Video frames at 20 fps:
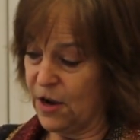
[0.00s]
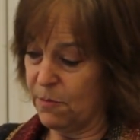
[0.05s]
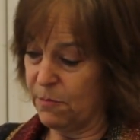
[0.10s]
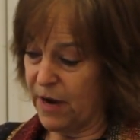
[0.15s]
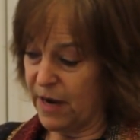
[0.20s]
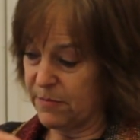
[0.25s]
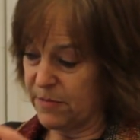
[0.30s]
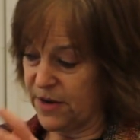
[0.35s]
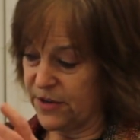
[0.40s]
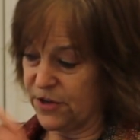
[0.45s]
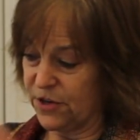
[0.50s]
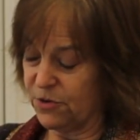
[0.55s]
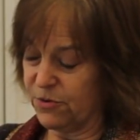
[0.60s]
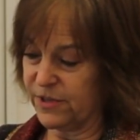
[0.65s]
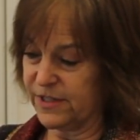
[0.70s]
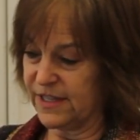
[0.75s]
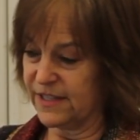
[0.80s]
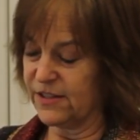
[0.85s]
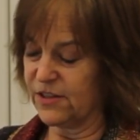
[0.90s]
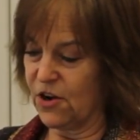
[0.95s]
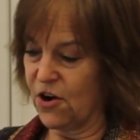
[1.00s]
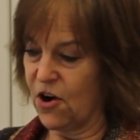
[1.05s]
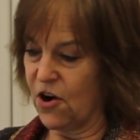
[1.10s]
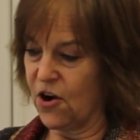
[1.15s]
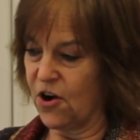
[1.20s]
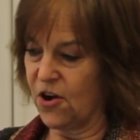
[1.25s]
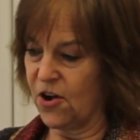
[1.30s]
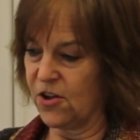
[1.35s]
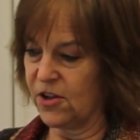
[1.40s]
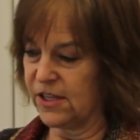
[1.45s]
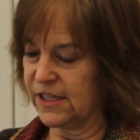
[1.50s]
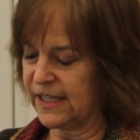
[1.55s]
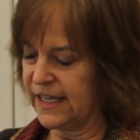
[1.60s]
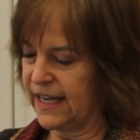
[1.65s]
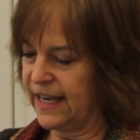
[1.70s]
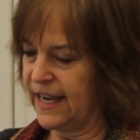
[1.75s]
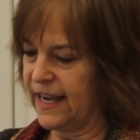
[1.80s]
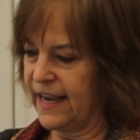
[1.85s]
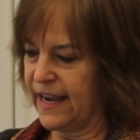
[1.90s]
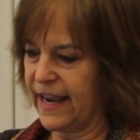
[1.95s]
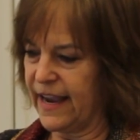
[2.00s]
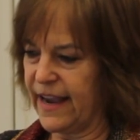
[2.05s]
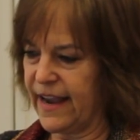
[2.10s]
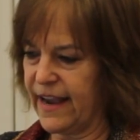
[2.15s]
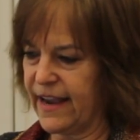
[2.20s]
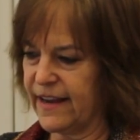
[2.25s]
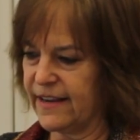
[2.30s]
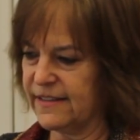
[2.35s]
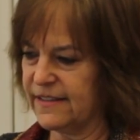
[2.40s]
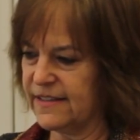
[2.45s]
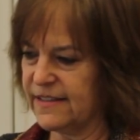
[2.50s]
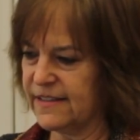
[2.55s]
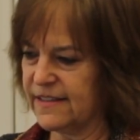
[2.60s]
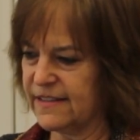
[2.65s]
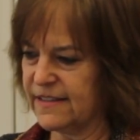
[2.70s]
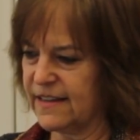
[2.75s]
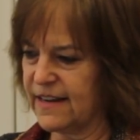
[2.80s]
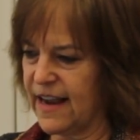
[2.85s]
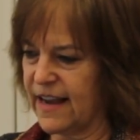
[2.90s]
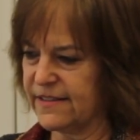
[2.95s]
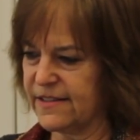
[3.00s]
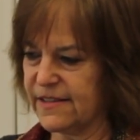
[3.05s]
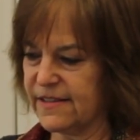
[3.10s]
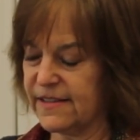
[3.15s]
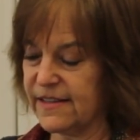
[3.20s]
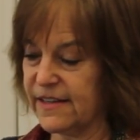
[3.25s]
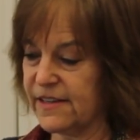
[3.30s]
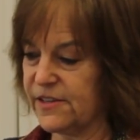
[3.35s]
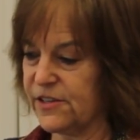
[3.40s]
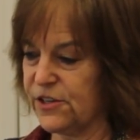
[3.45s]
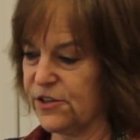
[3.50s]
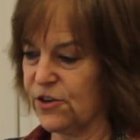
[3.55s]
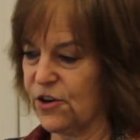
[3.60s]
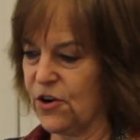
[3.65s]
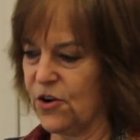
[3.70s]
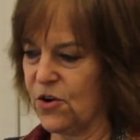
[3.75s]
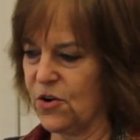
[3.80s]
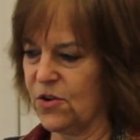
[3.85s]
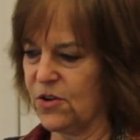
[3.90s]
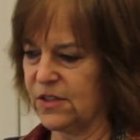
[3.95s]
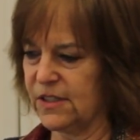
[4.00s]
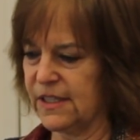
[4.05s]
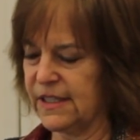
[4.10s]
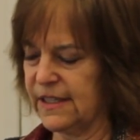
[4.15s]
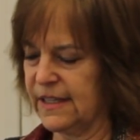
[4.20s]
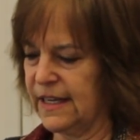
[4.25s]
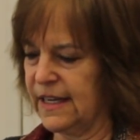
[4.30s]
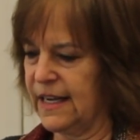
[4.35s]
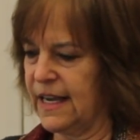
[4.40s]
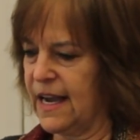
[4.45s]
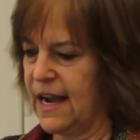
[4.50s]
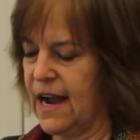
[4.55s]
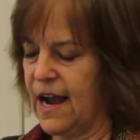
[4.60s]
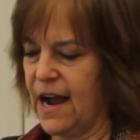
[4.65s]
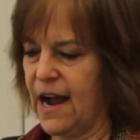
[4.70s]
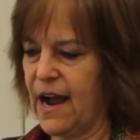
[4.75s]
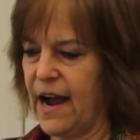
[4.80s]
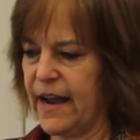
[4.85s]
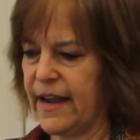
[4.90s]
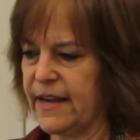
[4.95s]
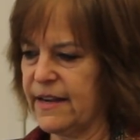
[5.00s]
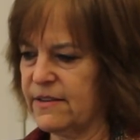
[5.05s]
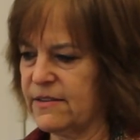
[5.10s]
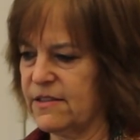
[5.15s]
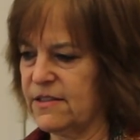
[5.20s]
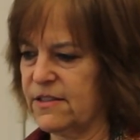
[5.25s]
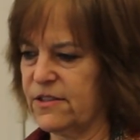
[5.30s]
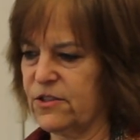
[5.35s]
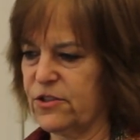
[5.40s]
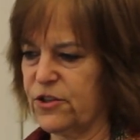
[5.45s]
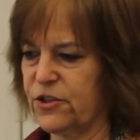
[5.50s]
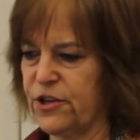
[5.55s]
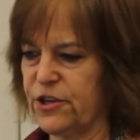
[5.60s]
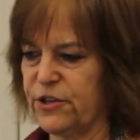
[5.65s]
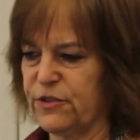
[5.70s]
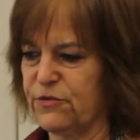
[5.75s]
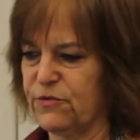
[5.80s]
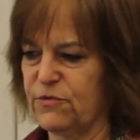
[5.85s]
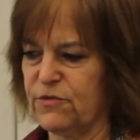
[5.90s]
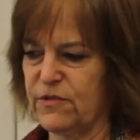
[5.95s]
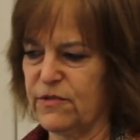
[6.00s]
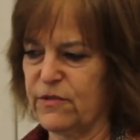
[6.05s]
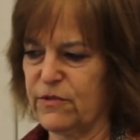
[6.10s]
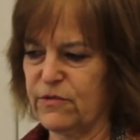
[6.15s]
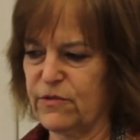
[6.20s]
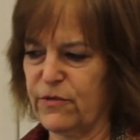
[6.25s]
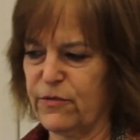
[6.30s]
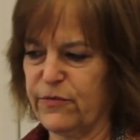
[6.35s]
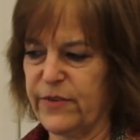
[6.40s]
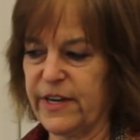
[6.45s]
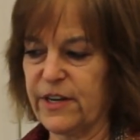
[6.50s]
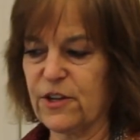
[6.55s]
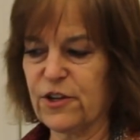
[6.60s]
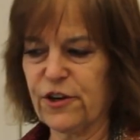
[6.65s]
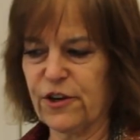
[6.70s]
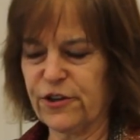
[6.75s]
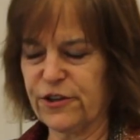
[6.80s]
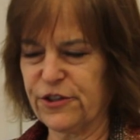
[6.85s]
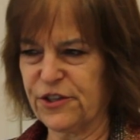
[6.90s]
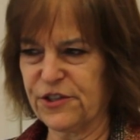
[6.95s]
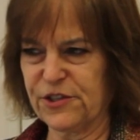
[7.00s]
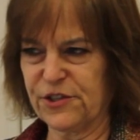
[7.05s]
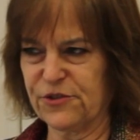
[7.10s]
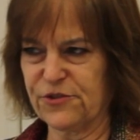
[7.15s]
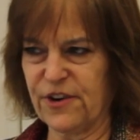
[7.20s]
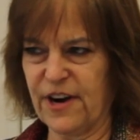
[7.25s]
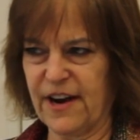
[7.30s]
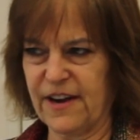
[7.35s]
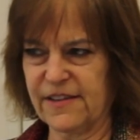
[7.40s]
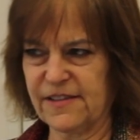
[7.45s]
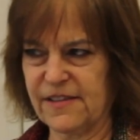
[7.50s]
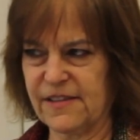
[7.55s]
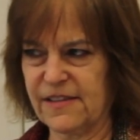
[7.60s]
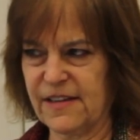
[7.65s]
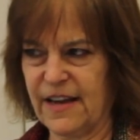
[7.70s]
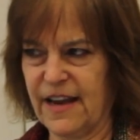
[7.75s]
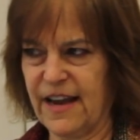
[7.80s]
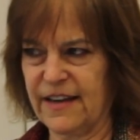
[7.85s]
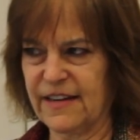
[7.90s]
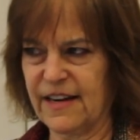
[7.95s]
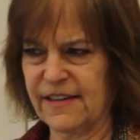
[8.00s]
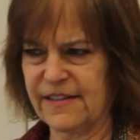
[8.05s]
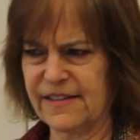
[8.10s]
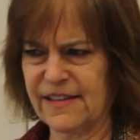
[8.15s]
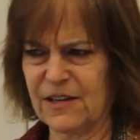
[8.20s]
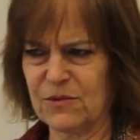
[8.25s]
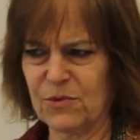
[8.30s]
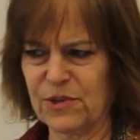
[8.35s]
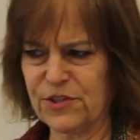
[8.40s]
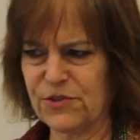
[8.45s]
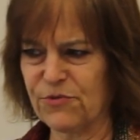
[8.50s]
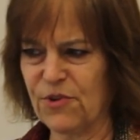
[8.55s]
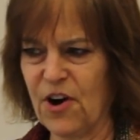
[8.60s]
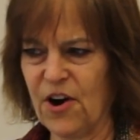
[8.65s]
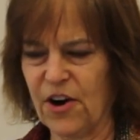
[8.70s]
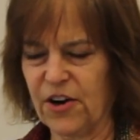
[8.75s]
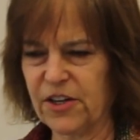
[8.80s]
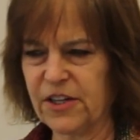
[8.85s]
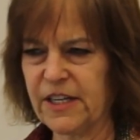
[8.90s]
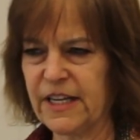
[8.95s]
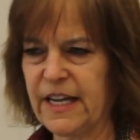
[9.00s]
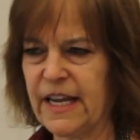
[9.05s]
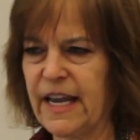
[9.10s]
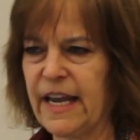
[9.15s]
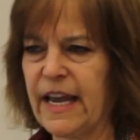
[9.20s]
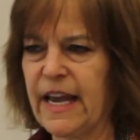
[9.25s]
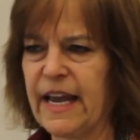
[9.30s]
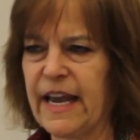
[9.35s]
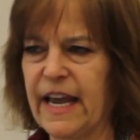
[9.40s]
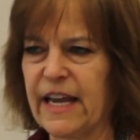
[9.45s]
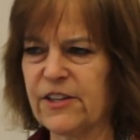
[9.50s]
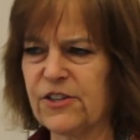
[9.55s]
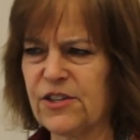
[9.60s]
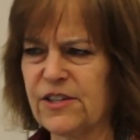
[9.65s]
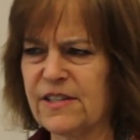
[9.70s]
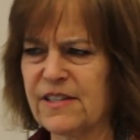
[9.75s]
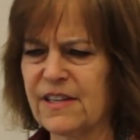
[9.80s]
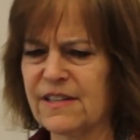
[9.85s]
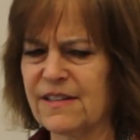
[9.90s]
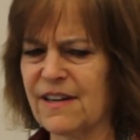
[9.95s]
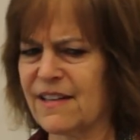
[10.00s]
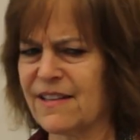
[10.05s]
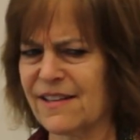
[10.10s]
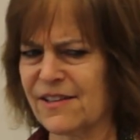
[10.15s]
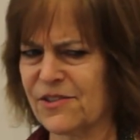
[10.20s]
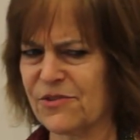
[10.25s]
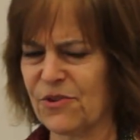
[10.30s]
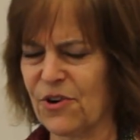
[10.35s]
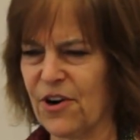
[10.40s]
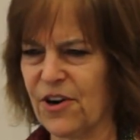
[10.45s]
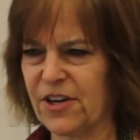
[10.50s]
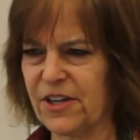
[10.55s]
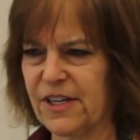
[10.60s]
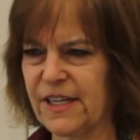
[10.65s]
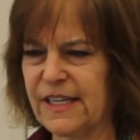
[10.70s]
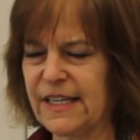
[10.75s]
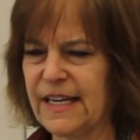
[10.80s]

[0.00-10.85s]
My mother was in the hall, and as a 6-year-old, I could feel her distress, and I said, "What's wrong?" And she said, "Nothing's wrong."